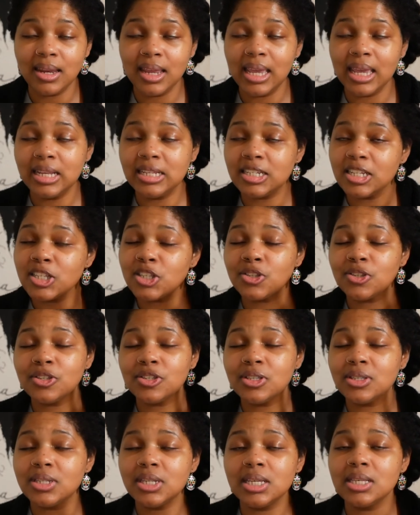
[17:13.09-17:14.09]
It
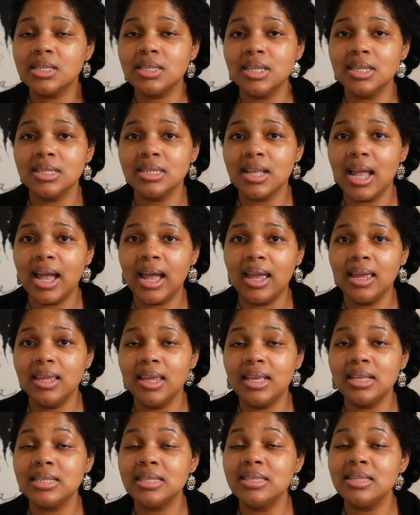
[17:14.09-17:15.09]
just does not,
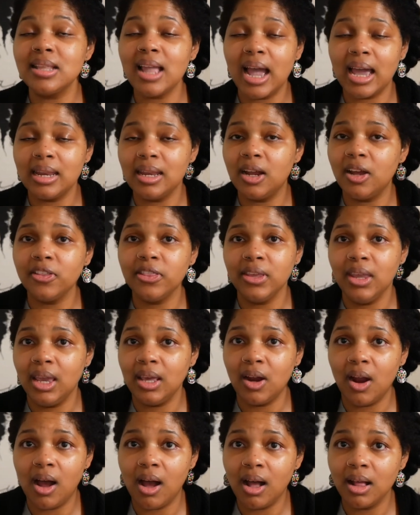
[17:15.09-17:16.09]
it's not healthy at
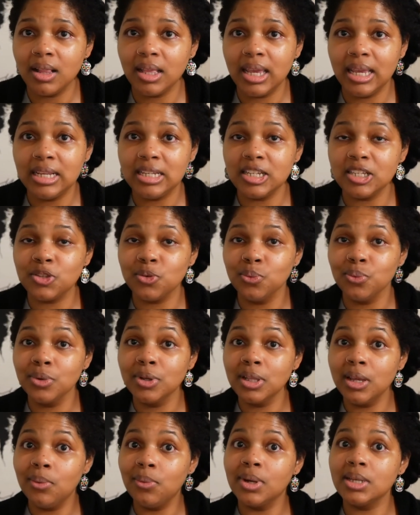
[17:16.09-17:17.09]
all. It just
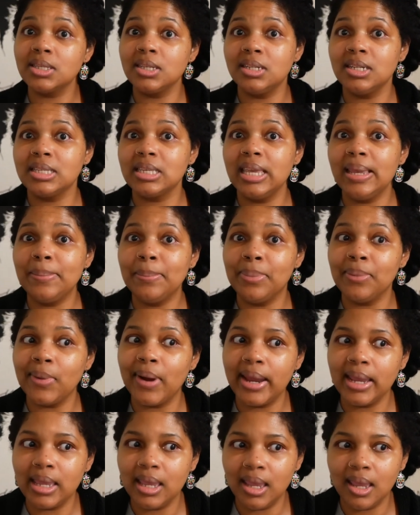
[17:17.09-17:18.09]
really wants to just keep
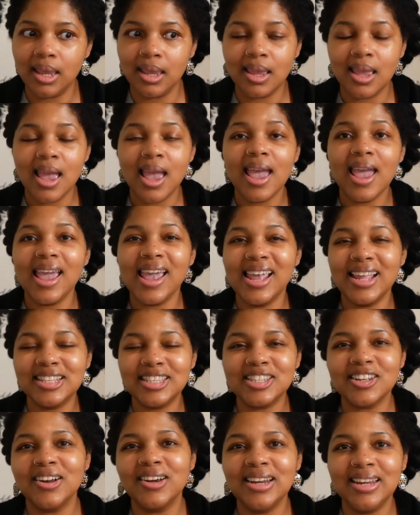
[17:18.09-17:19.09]
breaking and
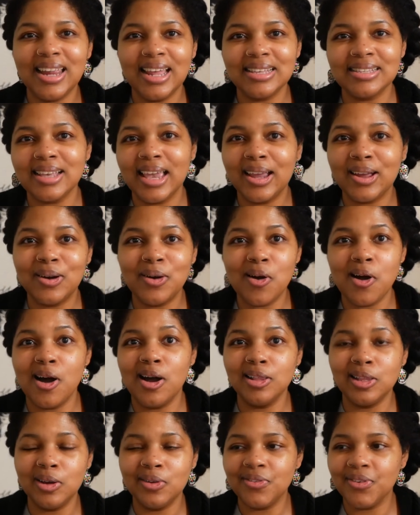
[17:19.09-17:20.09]
starting that cycle
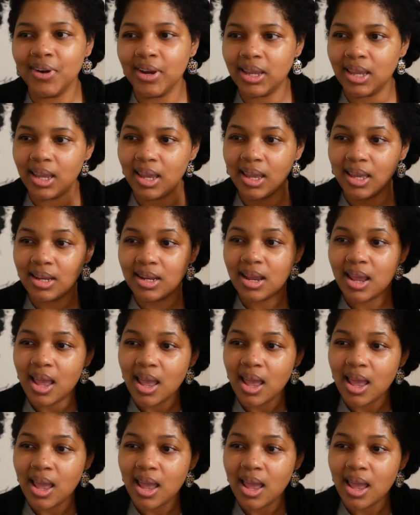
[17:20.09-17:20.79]
all over again.